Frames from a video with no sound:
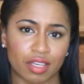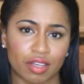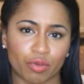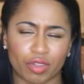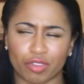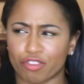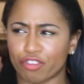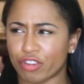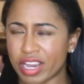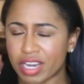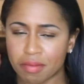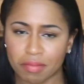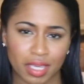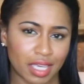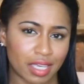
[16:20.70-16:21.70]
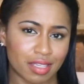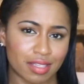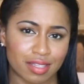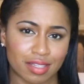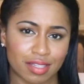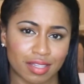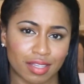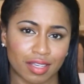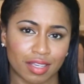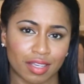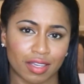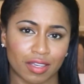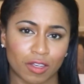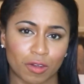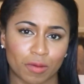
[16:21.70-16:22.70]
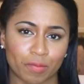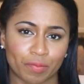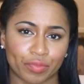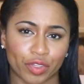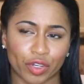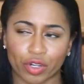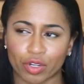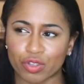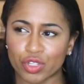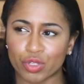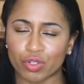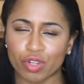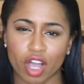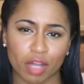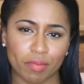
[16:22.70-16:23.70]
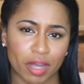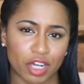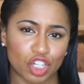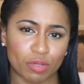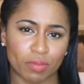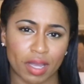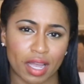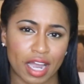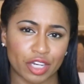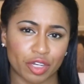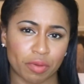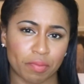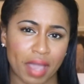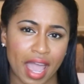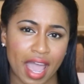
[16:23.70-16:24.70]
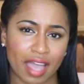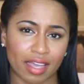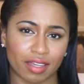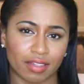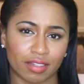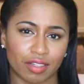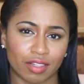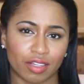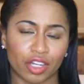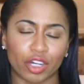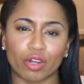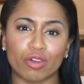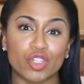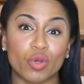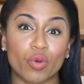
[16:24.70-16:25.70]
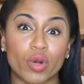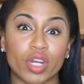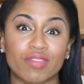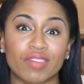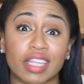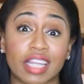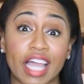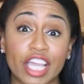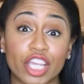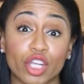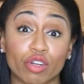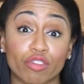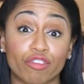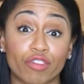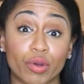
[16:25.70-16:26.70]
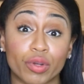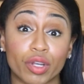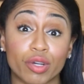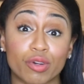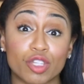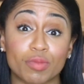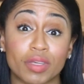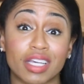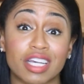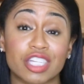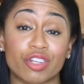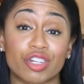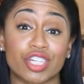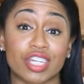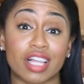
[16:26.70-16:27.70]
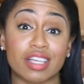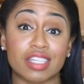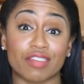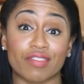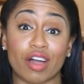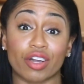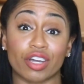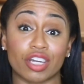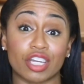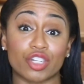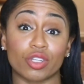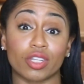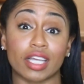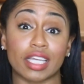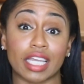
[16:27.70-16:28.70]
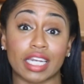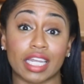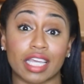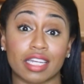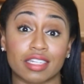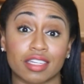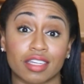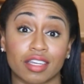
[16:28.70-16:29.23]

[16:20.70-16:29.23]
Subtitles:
with frenemies? Girls who talk about you behind your back? Girls who won't even like your photos because they're jealous of how good you look in it?